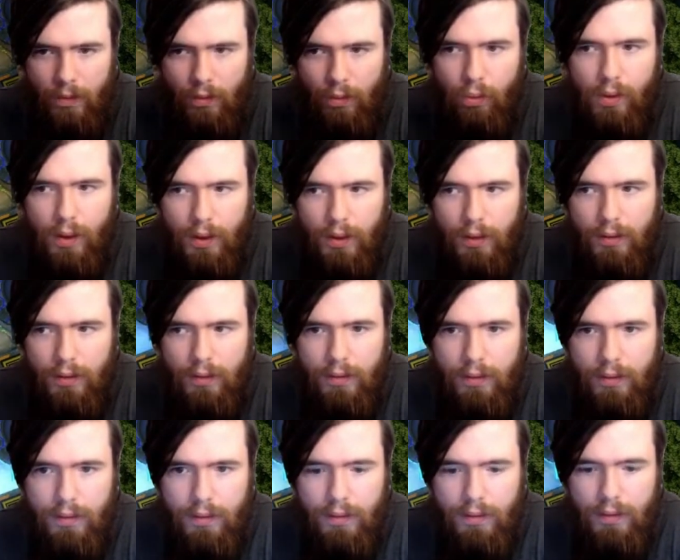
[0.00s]
Okay.
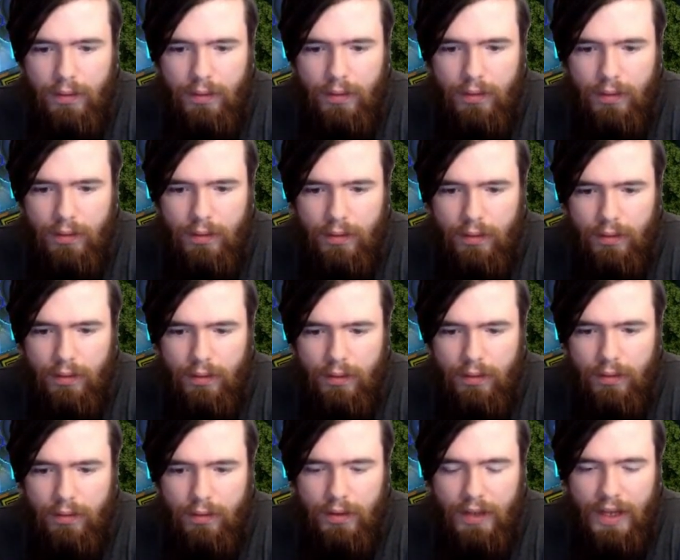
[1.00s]

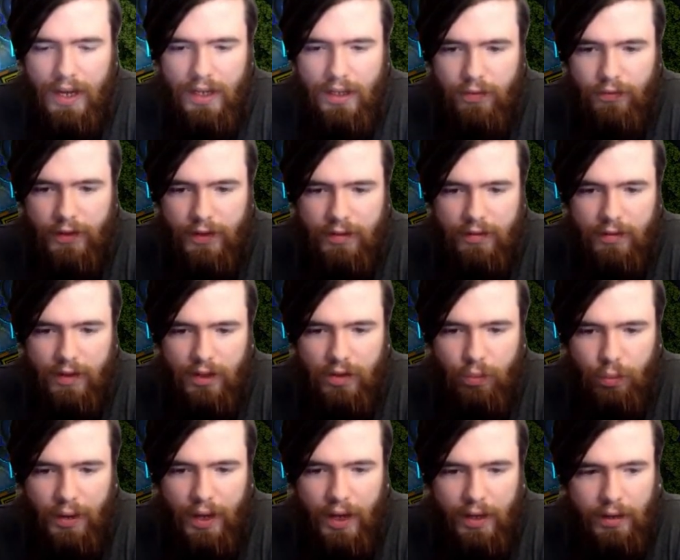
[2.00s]
He activates this,
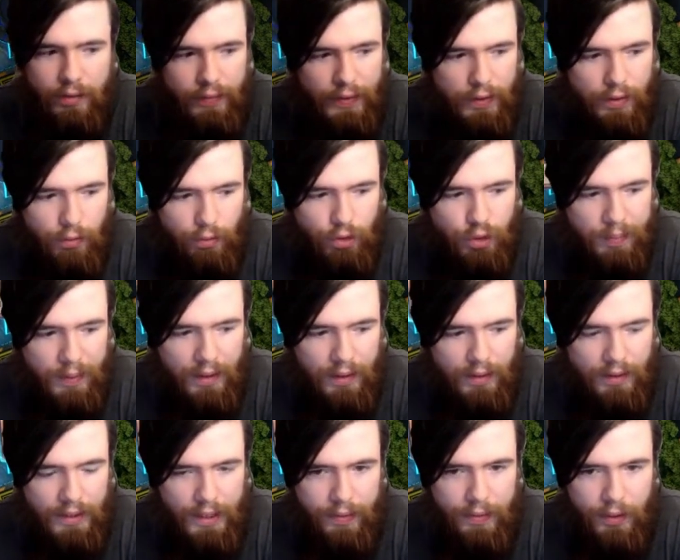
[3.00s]
we activate Ghost Spell.
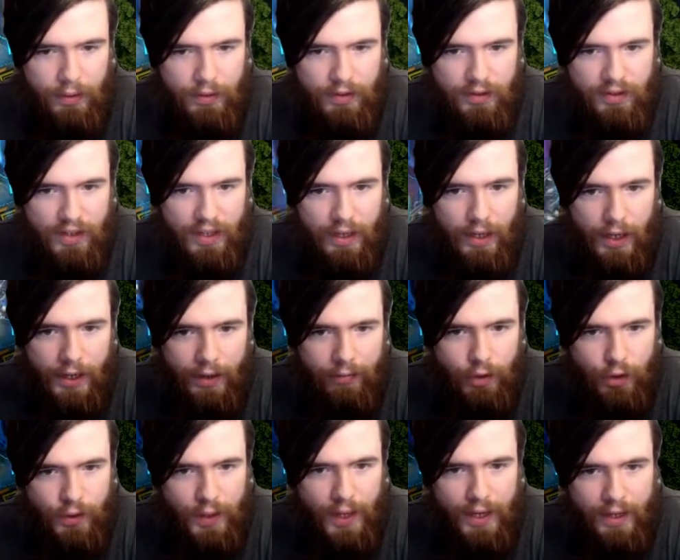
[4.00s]
He either doesn't get another
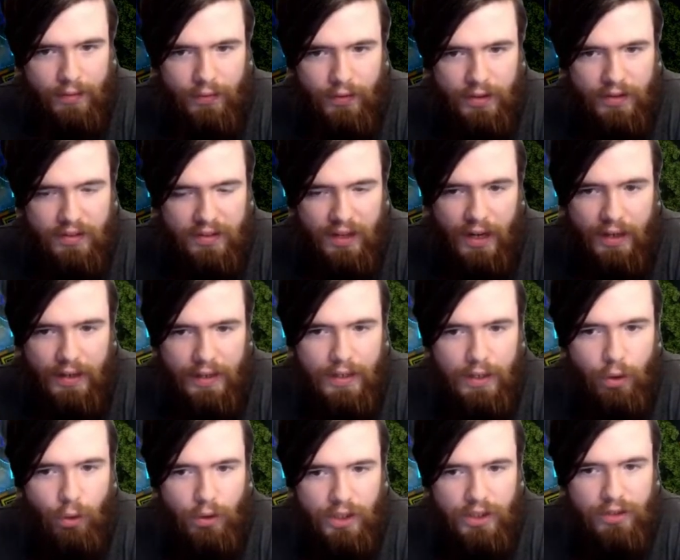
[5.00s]
dragon for his tidying,
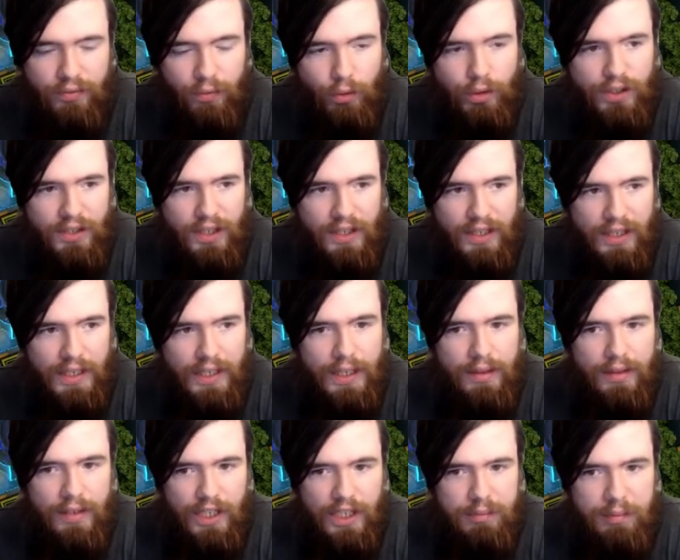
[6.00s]
or he's forced to
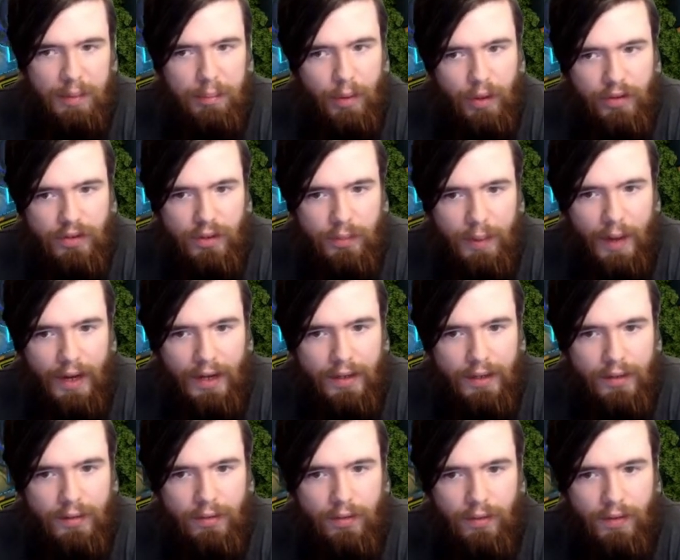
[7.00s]
negate this by bouncing
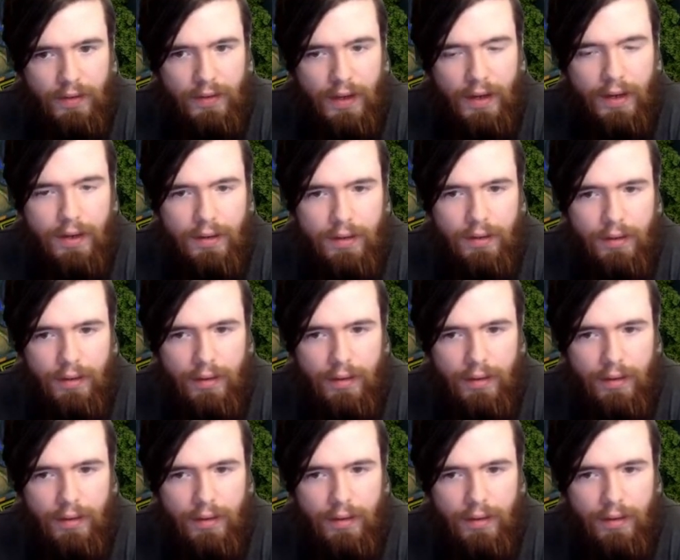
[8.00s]
back to the deck.